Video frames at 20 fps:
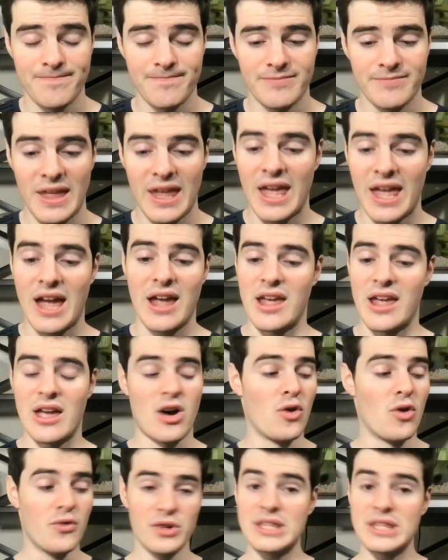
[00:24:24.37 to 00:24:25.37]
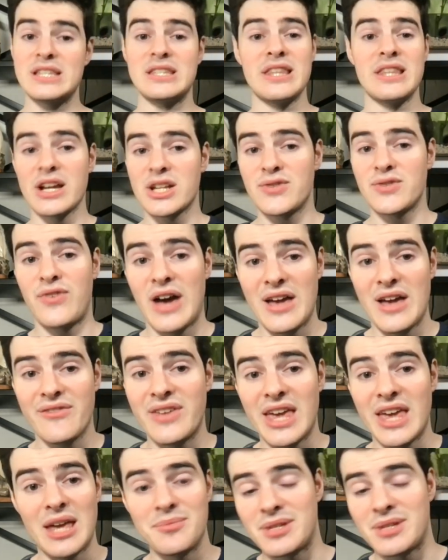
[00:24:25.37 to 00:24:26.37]
They ha- over these next five
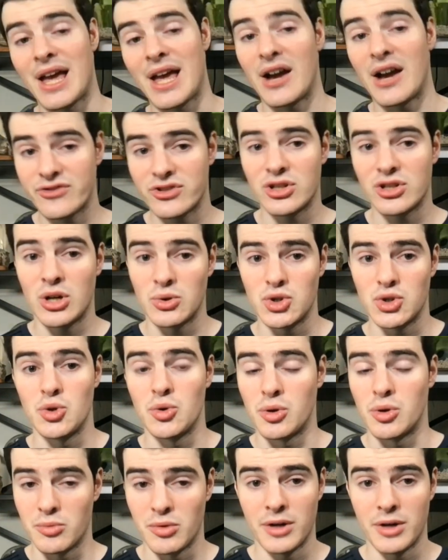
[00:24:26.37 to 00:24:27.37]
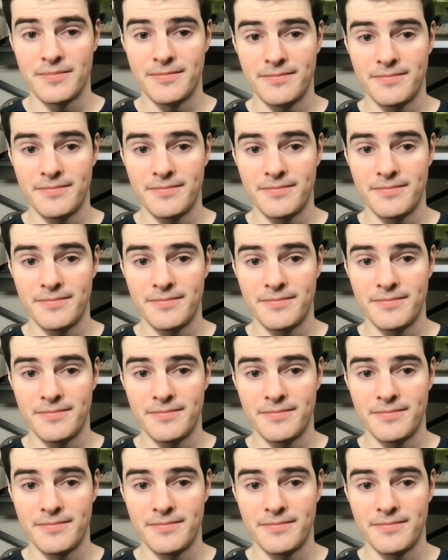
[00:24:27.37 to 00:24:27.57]
games, you have to go two and one.